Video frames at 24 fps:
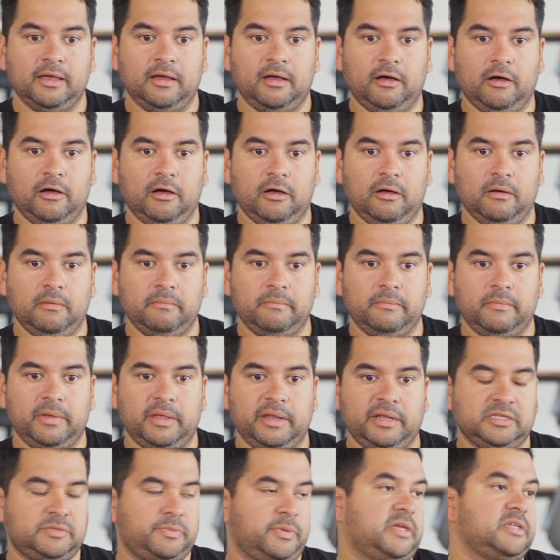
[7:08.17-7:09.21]

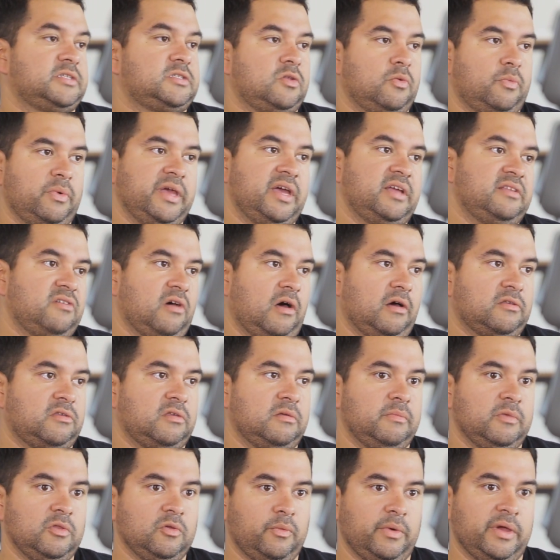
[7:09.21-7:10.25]
And it's because of the way I talk to
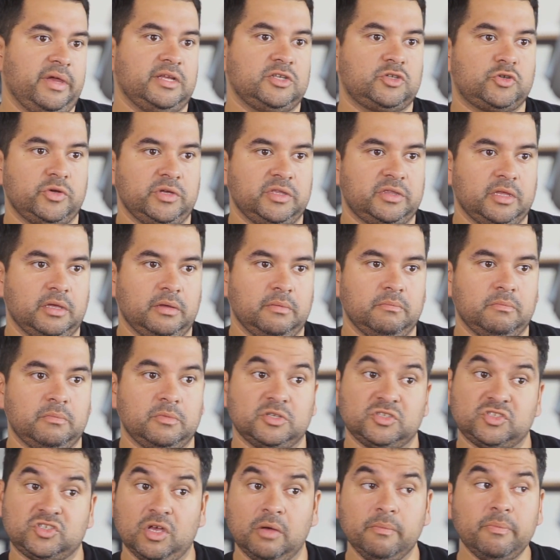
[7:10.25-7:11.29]
them and the way I treat them.
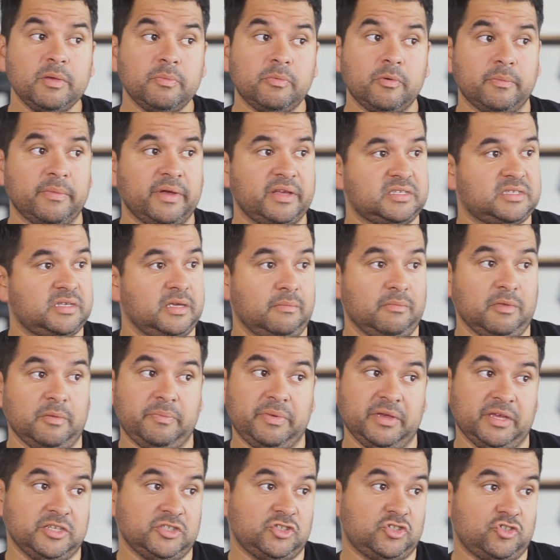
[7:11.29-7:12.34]
Some people might say I'm the
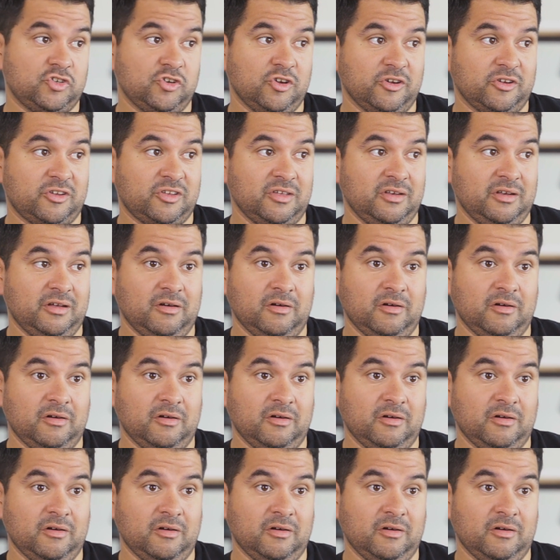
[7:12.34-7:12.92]
biggest jerk,